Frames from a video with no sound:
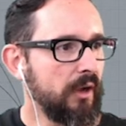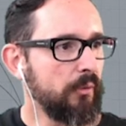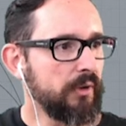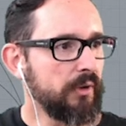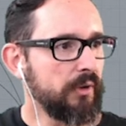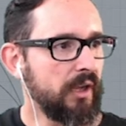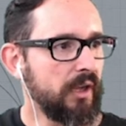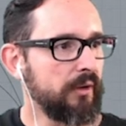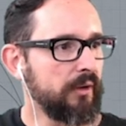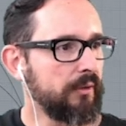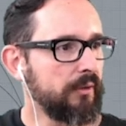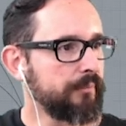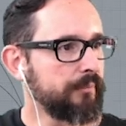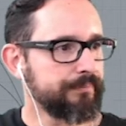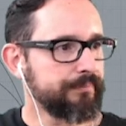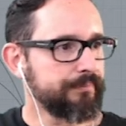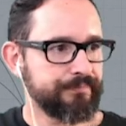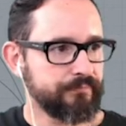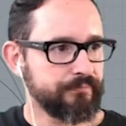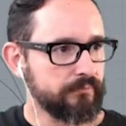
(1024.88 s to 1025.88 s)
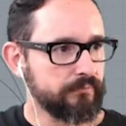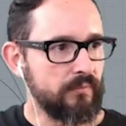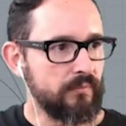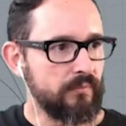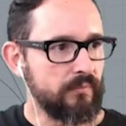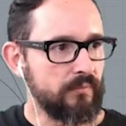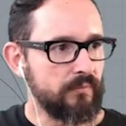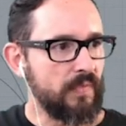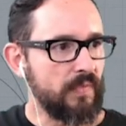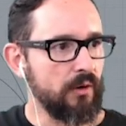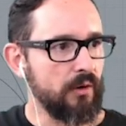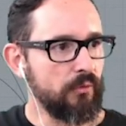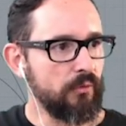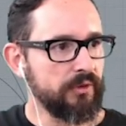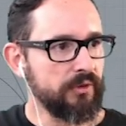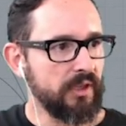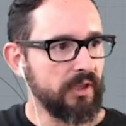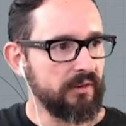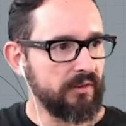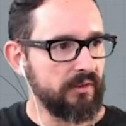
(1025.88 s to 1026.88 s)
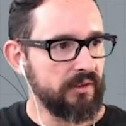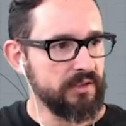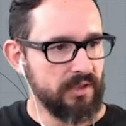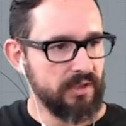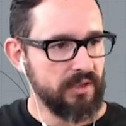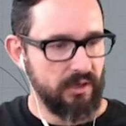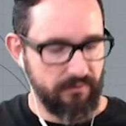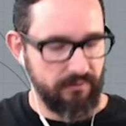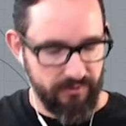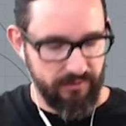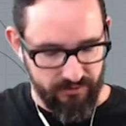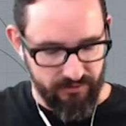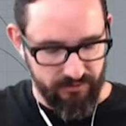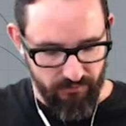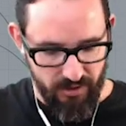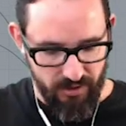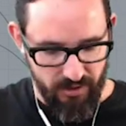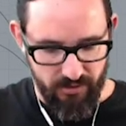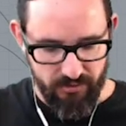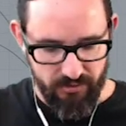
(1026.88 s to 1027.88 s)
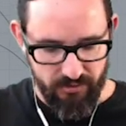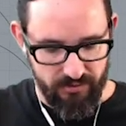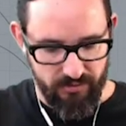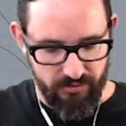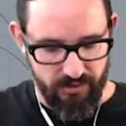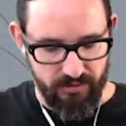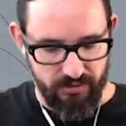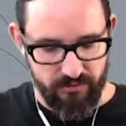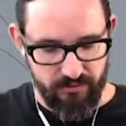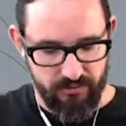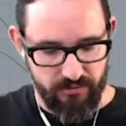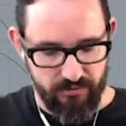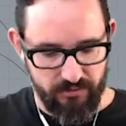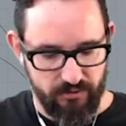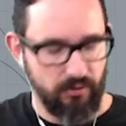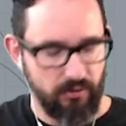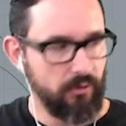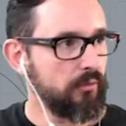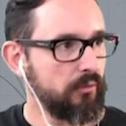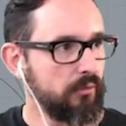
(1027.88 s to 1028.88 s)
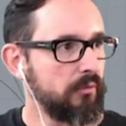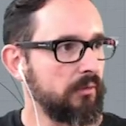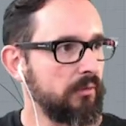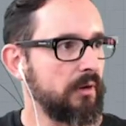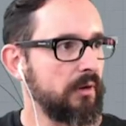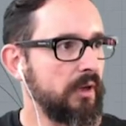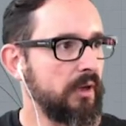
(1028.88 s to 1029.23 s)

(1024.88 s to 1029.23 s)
we can rotate this curve as well and show